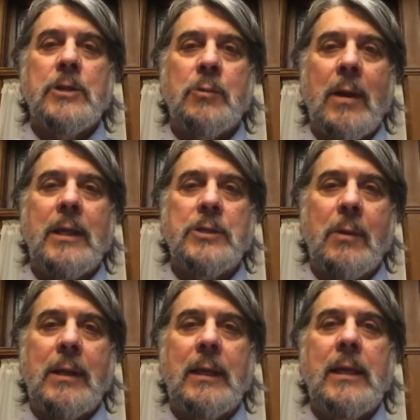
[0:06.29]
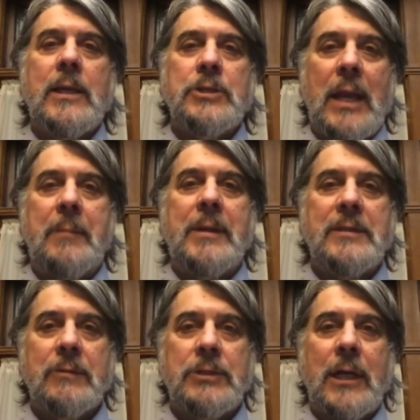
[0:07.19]
2020
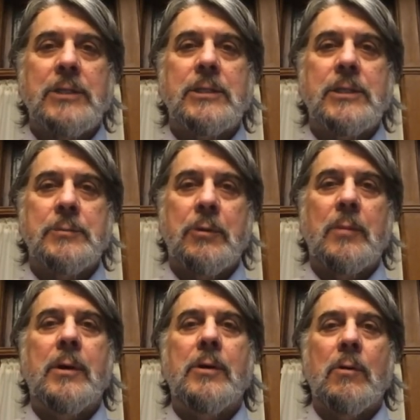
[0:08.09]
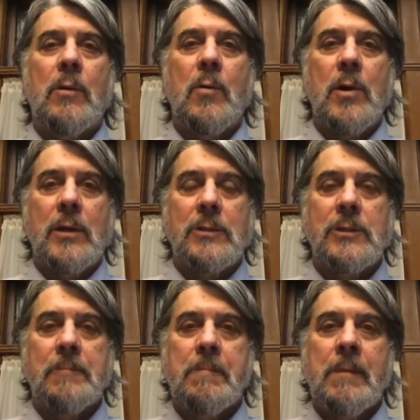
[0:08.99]
Champions for Justice Pro Bono Awards.